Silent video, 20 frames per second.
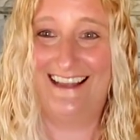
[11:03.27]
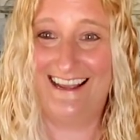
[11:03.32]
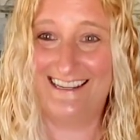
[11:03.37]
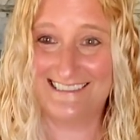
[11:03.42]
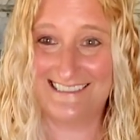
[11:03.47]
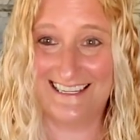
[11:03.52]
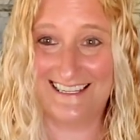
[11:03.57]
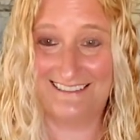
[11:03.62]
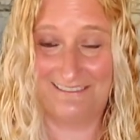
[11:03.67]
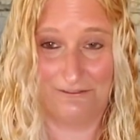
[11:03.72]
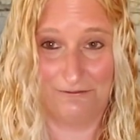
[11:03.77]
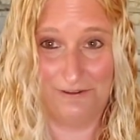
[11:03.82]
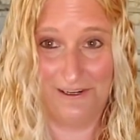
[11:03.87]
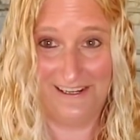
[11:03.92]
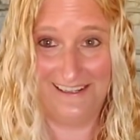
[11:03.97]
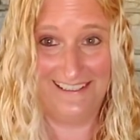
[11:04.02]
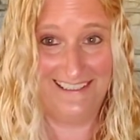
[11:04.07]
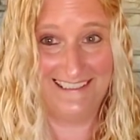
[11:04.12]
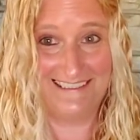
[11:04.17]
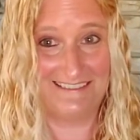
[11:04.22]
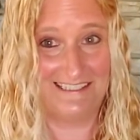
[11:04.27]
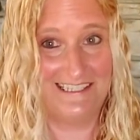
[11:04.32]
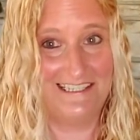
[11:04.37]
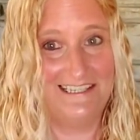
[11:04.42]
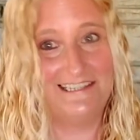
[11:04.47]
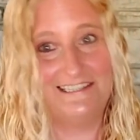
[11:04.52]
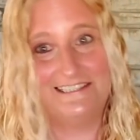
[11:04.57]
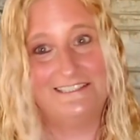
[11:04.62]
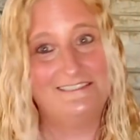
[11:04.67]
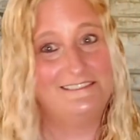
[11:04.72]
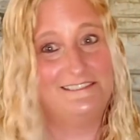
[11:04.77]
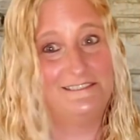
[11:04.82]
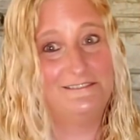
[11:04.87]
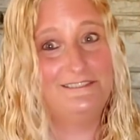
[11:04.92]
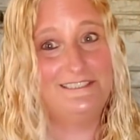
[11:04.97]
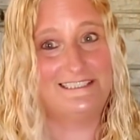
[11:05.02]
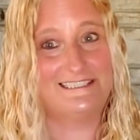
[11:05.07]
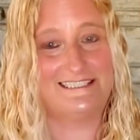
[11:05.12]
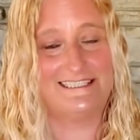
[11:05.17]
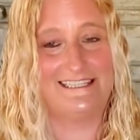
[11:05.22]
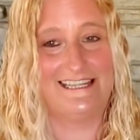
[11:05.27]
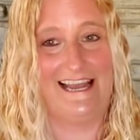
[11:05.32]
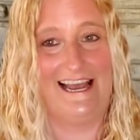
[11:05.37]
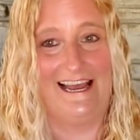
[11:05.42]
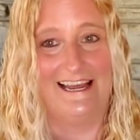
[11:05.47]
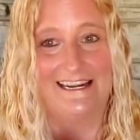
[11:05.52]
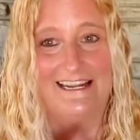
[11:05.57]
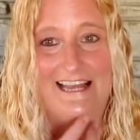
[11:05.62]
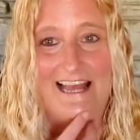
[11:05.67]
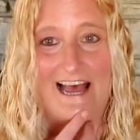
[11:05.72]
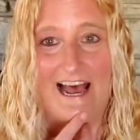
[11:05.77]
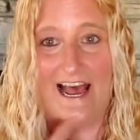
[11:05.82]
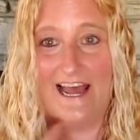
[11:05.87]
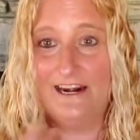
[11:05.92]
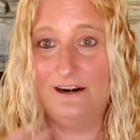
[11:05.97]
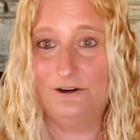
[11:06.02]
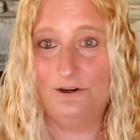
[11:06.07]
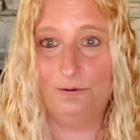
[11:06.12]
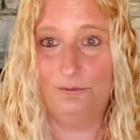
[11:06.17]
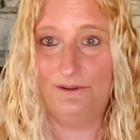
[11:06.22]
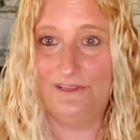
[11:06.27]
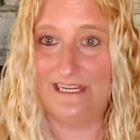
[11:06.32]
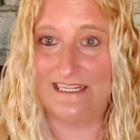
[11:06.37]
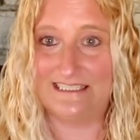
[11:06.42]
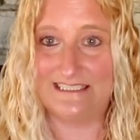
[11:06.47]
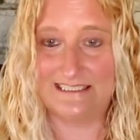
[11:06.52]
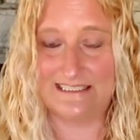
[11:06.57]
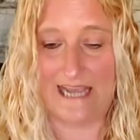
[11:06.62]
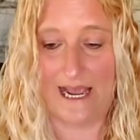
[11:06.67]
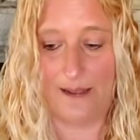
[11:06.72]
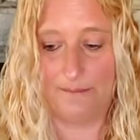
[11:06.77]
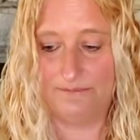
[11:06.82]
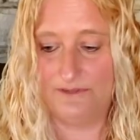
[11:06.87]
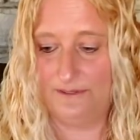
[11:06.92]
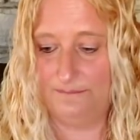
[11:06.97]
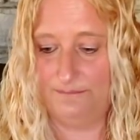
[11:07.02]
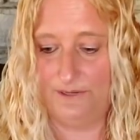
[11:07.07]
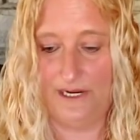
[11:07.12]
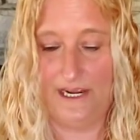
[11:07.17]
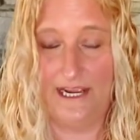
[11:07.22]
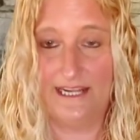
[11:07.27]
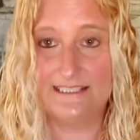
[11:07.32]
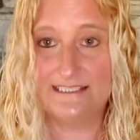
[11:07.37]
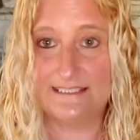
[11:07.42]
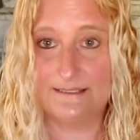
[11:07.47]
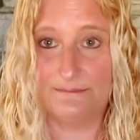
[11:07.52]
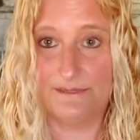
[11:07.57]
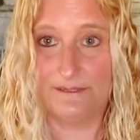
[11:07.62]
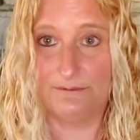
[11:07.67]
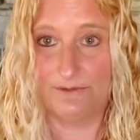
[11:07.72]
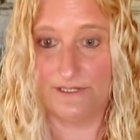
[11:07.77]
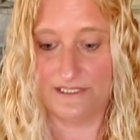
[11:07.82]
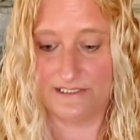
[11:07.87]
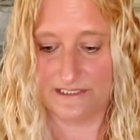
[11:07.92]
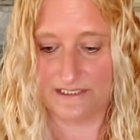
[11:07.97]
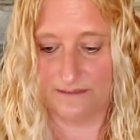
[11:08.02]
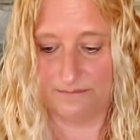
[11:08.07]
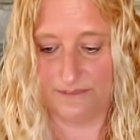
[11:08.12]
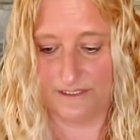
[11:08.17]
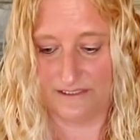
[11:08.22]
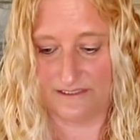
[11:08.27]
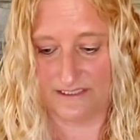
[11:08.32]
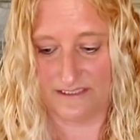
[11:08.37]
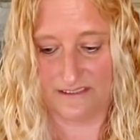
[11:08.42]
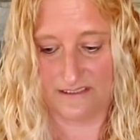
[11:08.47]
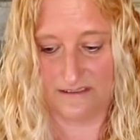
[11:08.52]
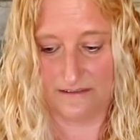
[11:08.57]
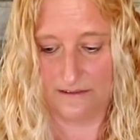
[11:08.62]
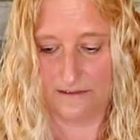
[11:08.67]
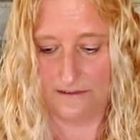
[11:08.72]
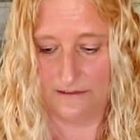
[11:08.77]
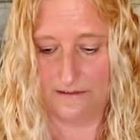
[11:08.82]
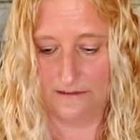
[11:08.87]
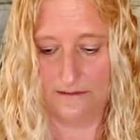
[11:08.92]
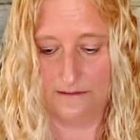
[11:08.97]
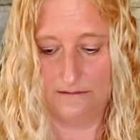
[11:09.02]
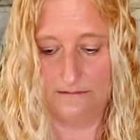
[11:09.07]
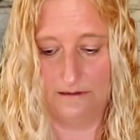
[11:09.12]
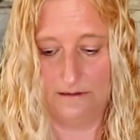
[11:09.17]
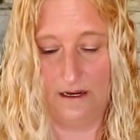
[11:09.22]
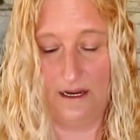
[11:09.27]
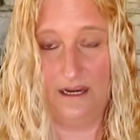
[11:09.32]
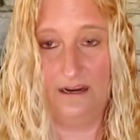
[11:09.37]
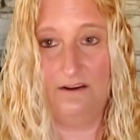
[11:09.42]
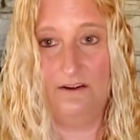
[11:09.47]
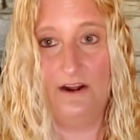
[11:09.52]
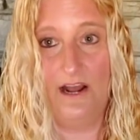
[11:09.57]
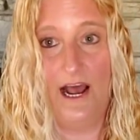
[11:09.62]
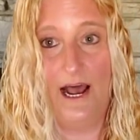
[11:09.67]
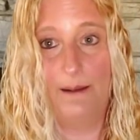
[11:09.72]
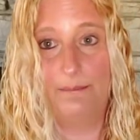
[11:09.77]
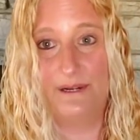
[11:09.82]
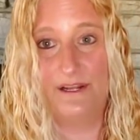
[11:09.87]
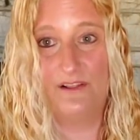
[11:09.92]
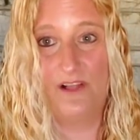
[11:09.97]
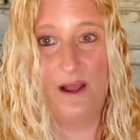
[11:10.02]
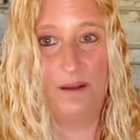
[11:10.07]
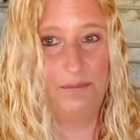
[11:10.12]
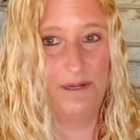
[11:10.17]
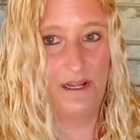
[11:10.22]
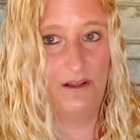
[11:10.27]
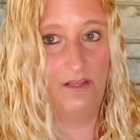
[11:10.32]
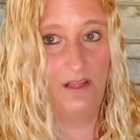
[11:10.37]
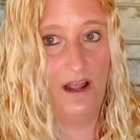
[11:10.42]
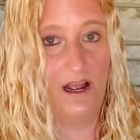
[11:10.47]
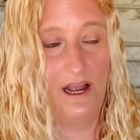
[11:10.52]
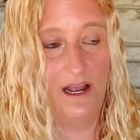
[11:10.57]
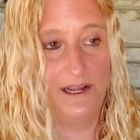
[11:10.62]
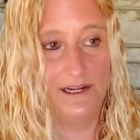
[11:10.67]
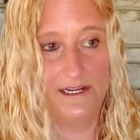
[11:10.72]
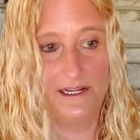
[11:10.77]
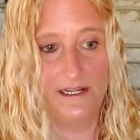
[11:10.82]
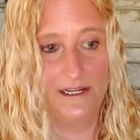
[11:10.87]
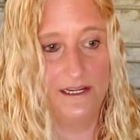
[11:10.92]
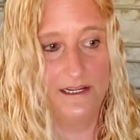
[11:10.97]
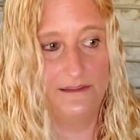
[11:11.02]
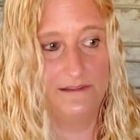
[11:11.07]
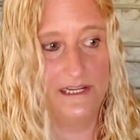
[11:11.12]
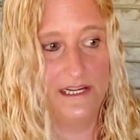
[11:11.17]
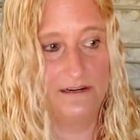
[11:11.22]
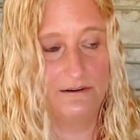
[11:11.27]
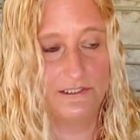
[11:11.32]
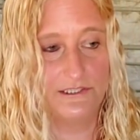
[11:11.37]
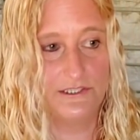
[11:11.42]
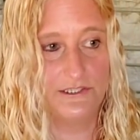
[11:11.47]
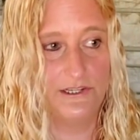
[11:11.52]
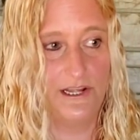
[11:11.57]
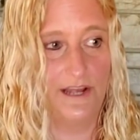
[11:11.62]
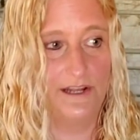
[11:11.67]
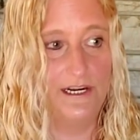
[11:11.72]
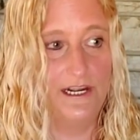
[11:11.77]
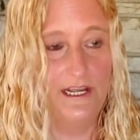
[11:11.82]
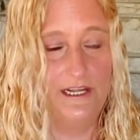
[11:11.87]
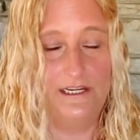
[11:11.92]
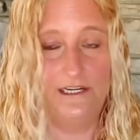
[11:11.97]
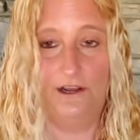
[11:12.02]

I was like, what? You know, you're used to that. I don't know when they stopped it, but it has to be recent because I go to Hobby Lobby a lot and they don't do that.